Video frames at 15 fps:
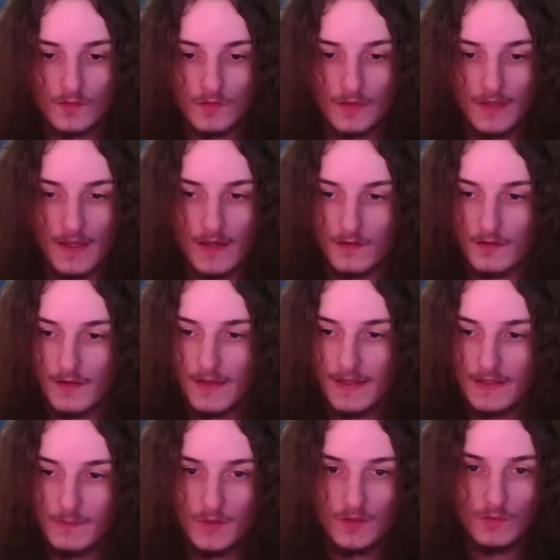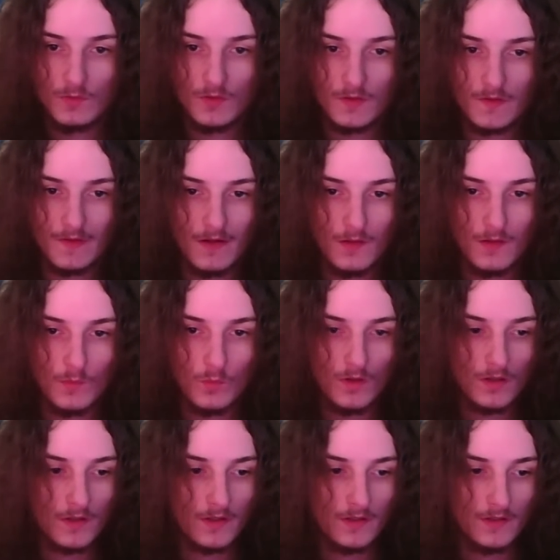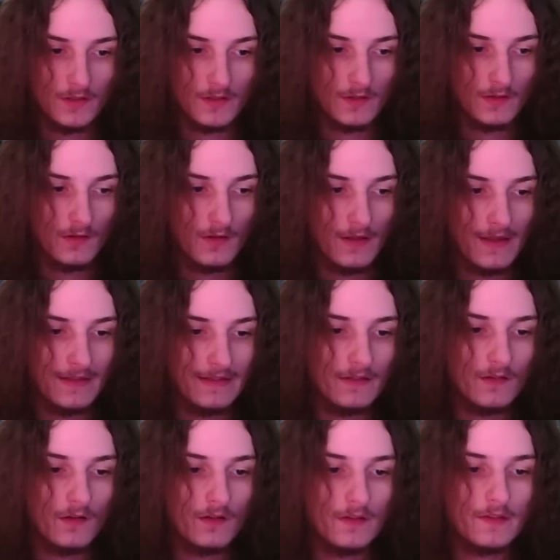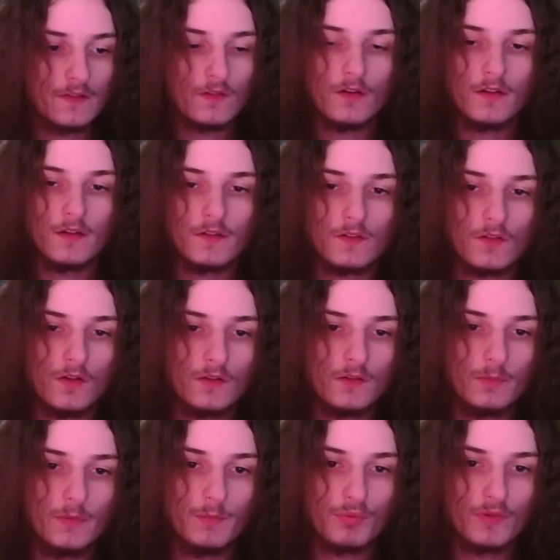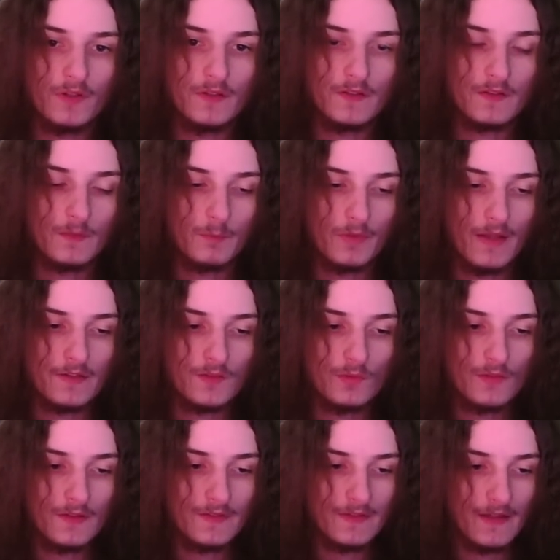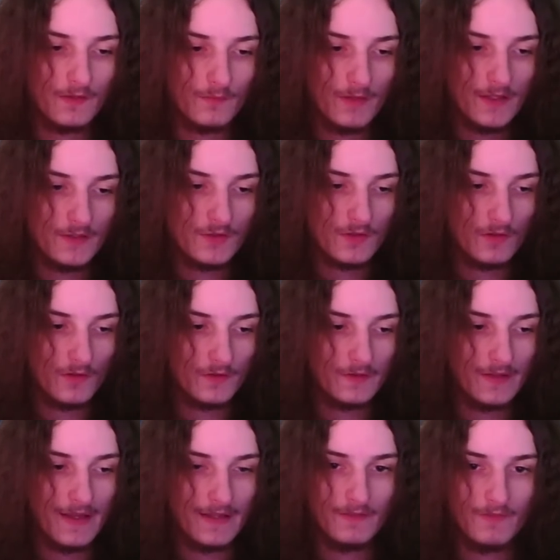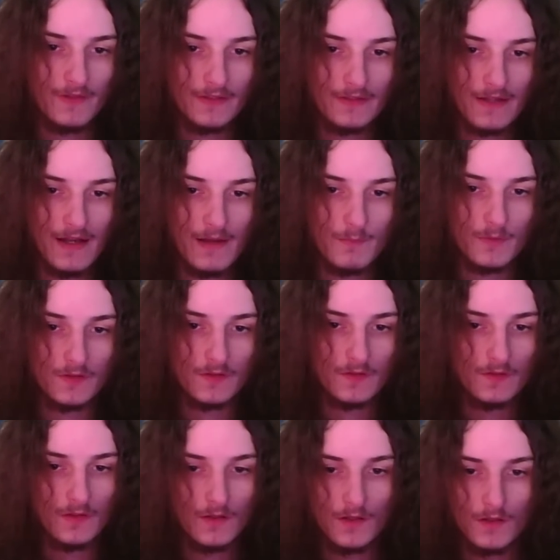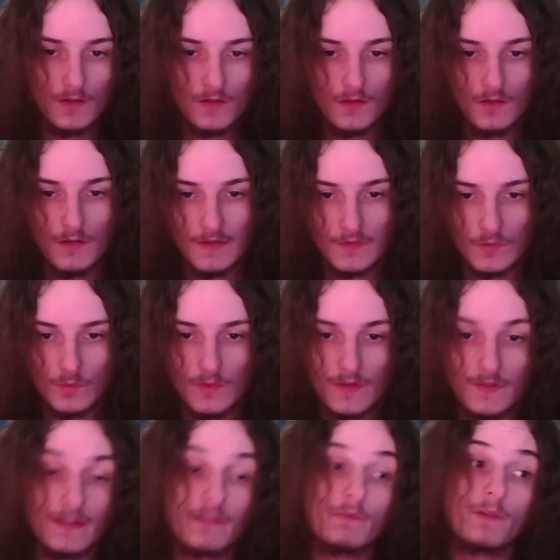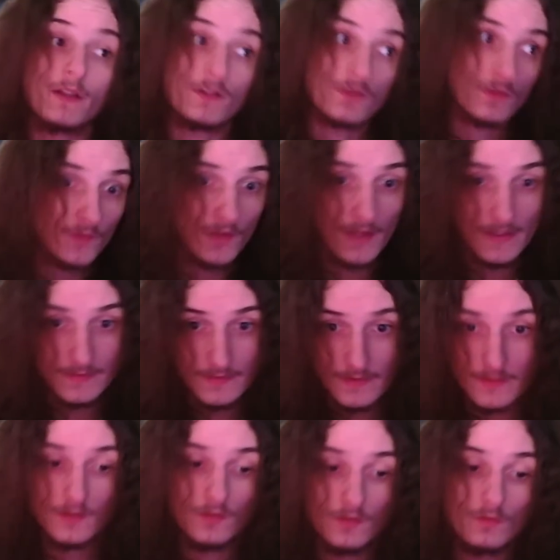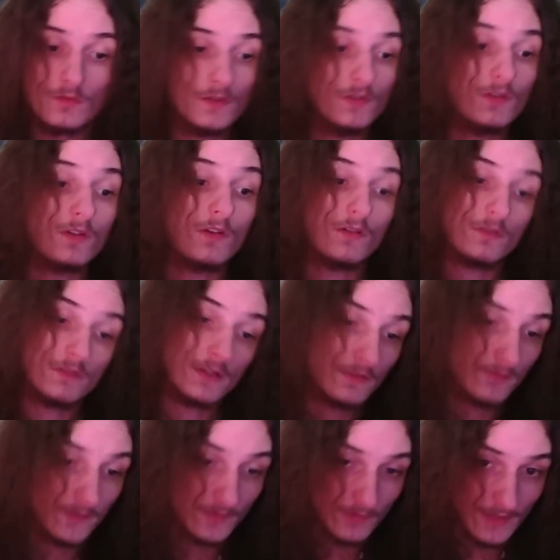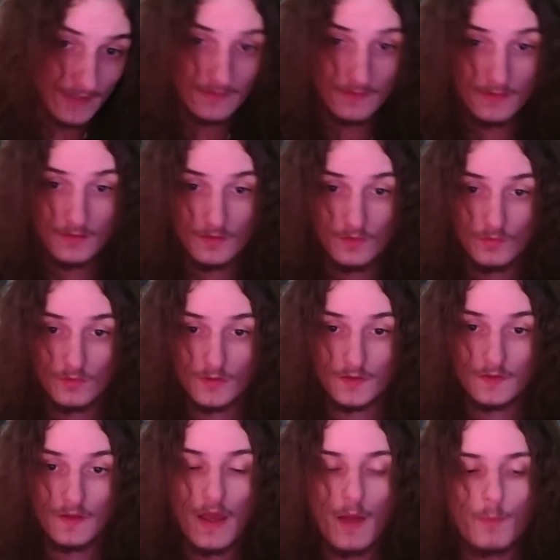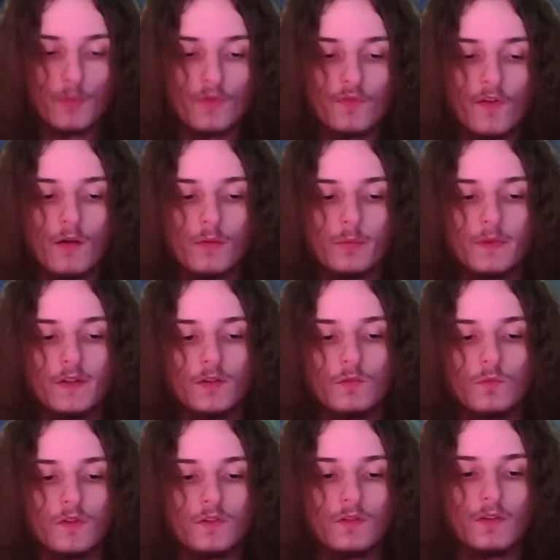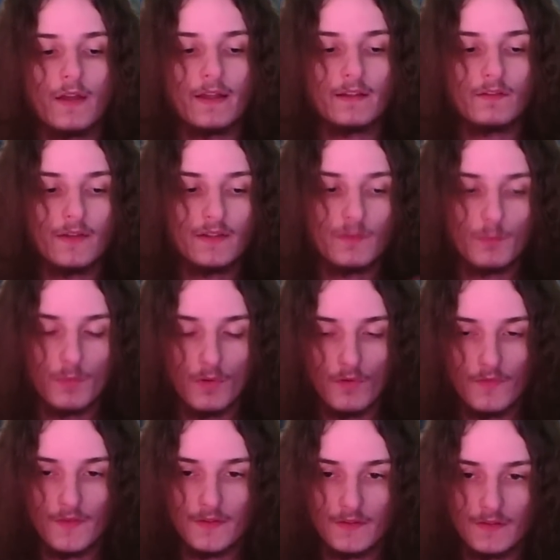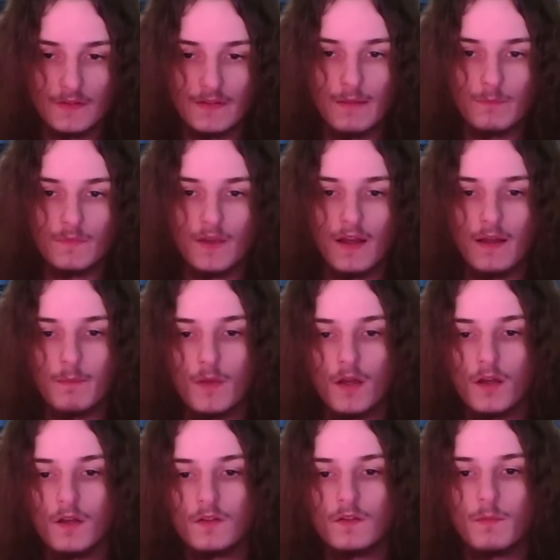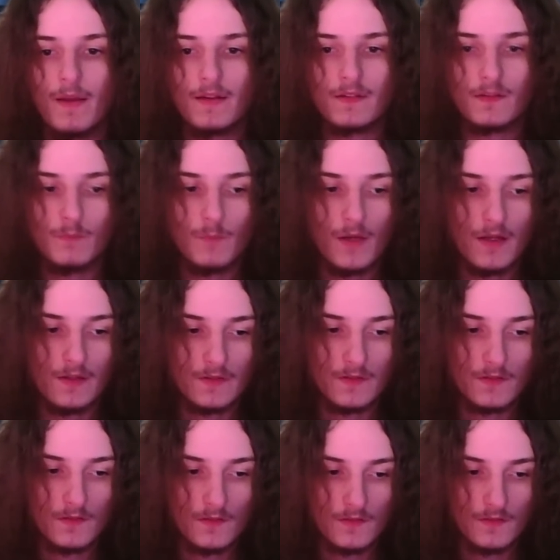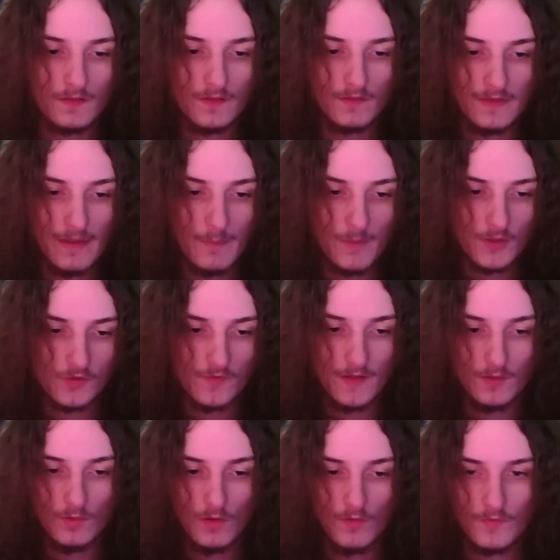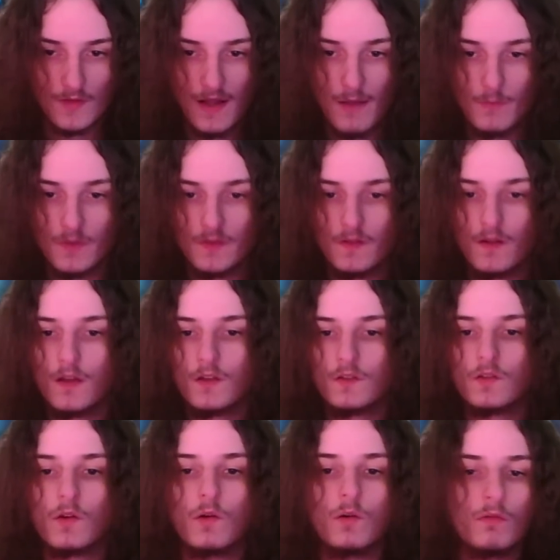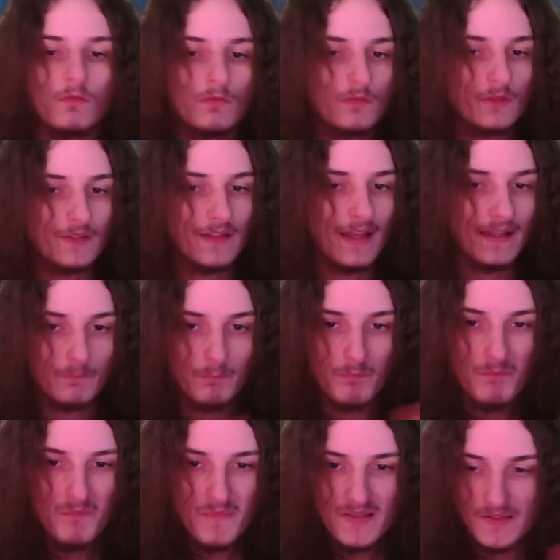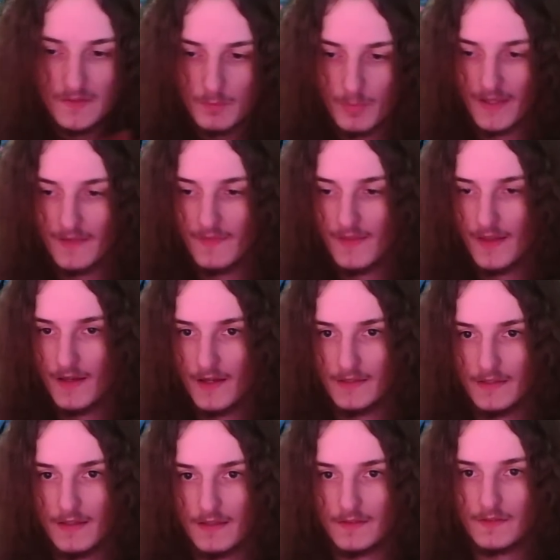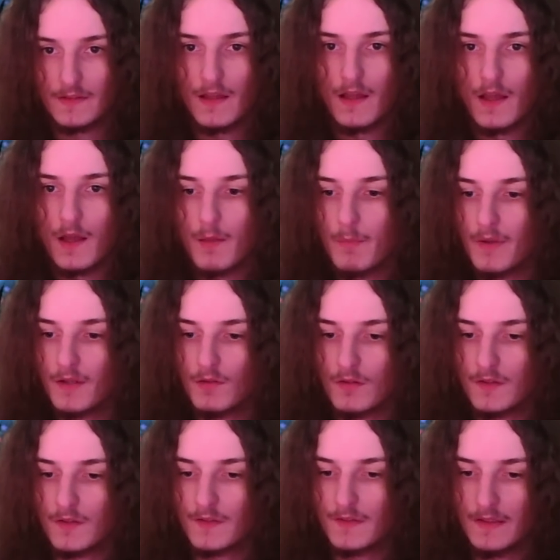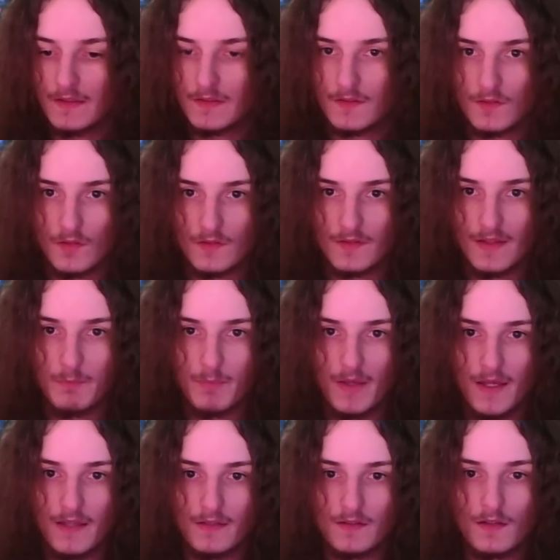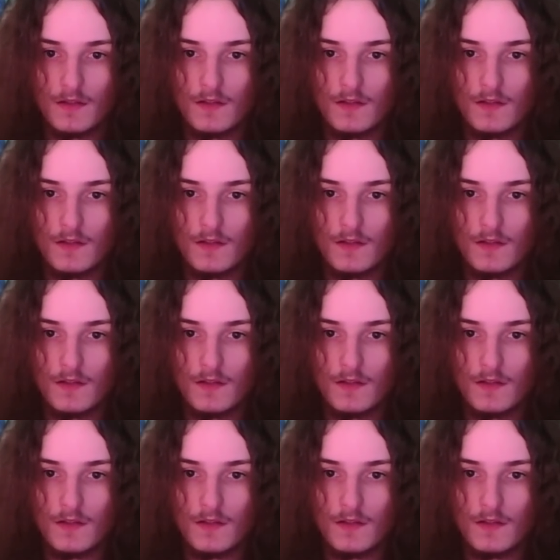So yeah, enemy units are walking in, and then it's going to be pretty simple. As soon as they are in range, you're going to activate Comet. As soon as they're in range of your anti-heal unit, you're going to activate your anti-heal unit. Preferably you want to activate them both at the same time to maximize the damage value of Comet. So slight misplay there, I guess, but honestly it's not that bad.